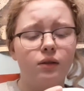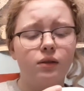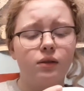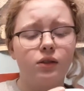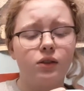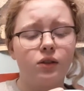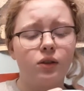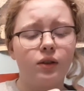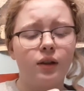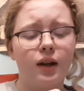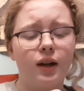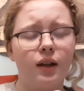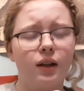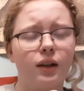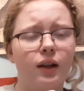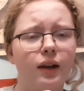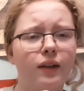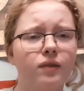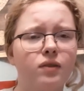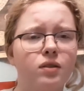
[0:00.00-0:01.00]
so yeah,
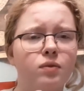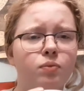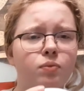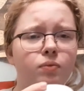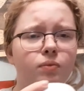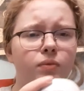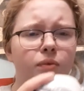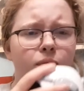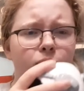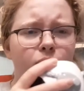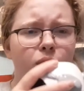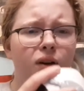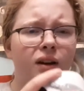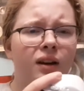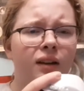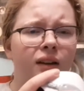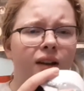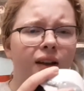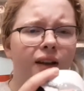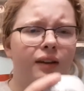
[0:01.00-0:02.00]
life's pretty
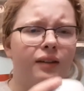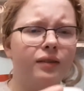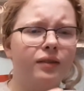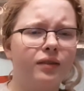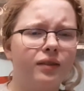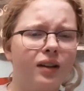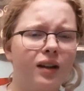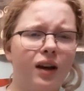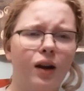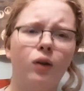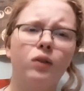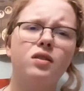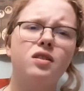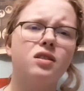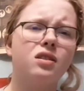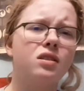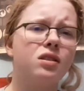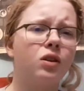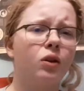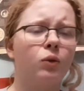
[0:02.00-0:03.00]
lit. And I
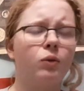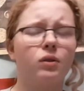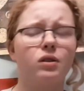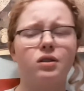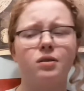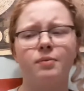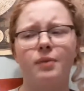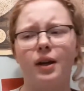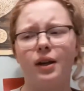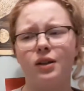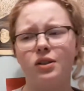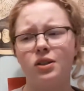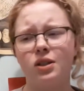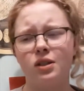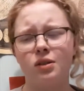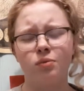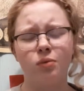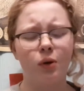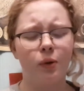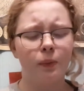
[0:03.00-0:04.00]
still want some mac and
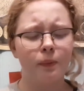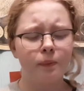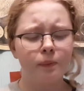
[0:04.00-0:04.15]
cheese, bro.